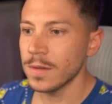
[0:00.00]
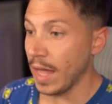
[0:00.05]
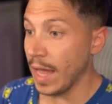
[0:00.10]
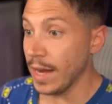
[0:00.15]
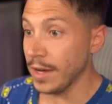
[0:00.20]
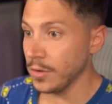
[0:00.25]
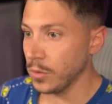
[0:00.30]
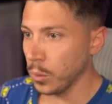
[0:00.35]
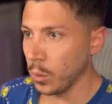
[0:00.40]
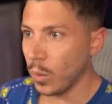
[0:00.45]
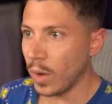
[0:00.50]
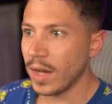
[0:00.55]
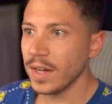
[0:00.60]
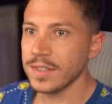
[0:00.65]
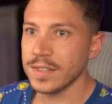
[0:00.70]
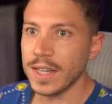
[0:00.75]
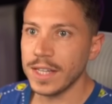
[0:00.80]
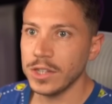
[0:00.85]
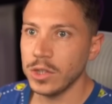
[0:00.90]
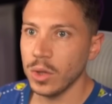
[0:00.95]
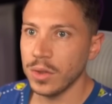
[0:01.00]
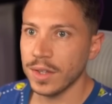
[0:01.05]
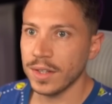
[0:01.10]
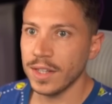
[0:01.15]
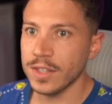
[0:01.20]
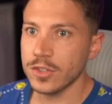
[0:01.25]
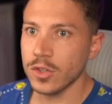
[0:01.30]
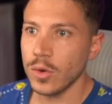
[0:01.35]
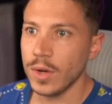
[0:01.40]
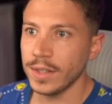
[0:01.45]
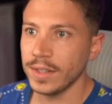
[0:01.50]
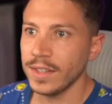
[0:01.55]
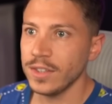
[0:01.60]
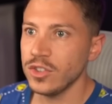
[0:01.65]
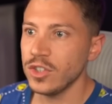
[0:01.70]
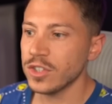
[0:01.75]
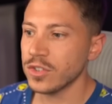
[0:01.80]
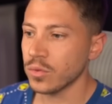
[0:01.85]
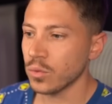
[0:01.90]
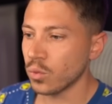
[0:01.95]
And once I do that, let's go ahead and
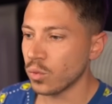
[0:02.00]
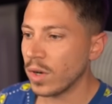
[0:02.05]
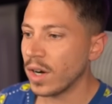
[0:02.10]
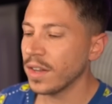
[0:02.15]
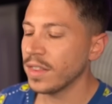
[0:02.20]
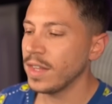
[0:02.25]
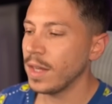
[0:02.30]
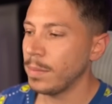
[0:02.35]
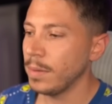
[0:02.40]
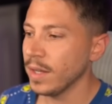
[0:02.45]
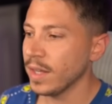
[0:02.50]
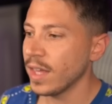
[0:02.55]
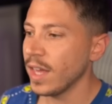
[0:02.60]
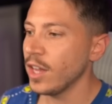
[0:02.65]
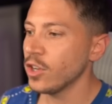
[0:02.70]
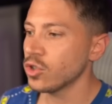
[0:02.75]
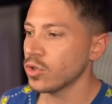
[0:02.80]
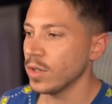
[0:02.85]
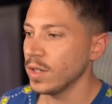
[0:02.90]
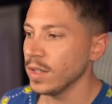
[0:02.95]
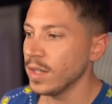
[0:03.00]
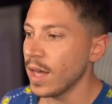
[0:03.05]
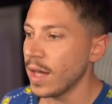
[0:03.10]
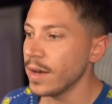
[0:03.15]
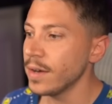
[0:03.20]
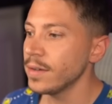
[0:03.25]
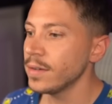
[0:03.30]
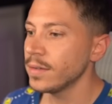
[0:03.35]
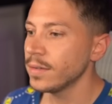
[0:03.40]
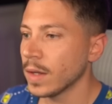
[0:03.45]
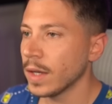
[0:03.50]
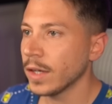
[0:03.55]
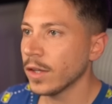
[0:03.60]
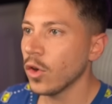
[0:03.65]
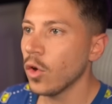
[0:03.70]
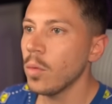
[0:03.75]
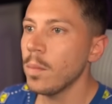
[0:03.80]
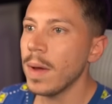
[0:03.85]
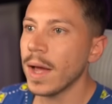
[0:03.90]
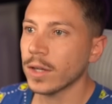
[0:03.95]
just run the application again and
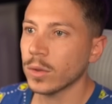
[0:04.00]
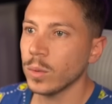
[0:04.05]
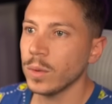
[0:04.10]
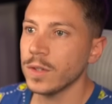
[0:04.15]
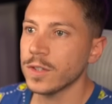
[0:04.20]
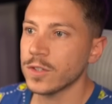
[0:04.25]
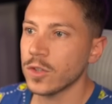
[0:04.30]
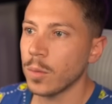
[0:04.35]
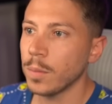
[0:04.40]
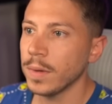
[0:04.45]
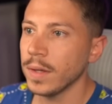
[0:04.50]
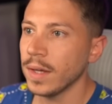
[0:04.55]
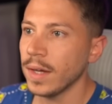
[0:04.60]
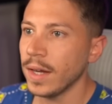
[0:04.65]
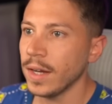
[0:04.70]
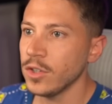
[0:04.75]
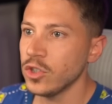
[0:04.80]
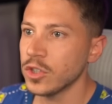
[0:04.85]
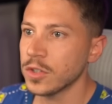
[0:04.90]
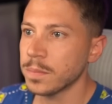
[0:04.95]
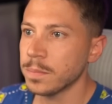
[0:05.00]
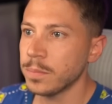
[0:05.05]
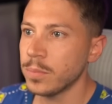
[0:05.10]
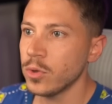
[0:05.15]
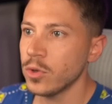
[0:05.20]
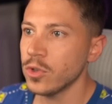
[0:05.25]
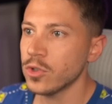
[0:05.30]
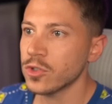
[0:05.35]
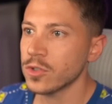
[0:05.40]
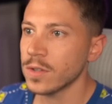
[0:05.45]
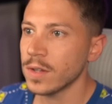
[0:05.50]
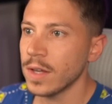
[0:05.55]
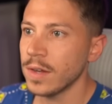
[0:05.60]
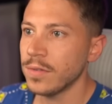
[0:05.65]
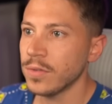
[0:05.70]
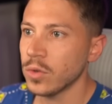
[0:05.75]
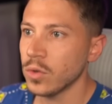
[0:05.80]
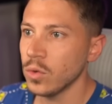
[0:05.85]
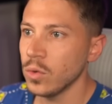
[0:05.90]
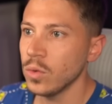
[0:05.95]
go back to Insomnia and just push a
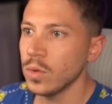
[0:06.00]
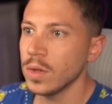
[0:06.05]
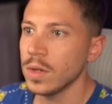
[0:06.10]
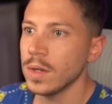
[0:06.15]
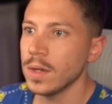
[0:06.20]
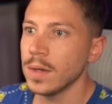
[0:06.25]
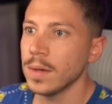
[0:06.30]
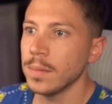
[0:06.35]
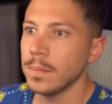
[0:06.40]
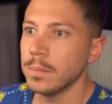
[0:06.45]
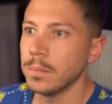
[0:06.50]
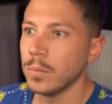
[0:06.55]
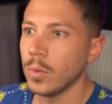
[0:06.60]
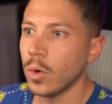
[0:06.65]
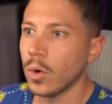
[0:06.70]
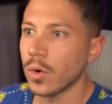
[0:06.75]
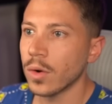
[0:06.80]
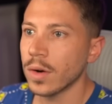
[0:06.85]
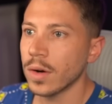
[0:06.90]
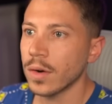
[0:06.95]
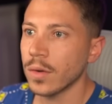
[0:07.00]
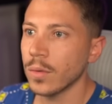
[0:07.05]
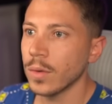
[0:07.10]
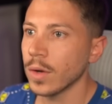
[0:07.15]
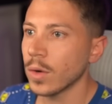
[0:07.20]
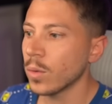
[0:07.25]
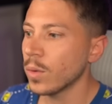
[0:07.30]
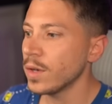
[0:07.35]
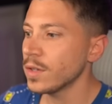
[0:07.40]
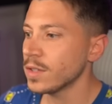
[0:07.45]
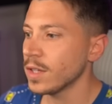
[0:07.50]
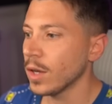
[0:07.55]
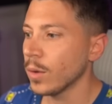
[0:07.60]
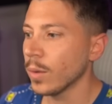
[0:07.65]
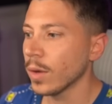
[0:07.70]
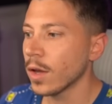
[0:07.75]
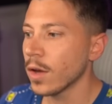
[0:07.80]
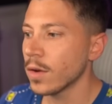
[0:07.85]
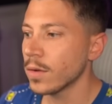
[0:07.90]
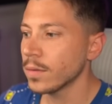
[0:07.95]
few more requests. Here we
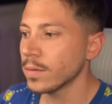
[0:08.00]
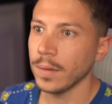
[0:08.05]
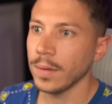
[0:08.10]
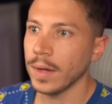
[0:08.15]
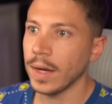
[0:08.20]
go.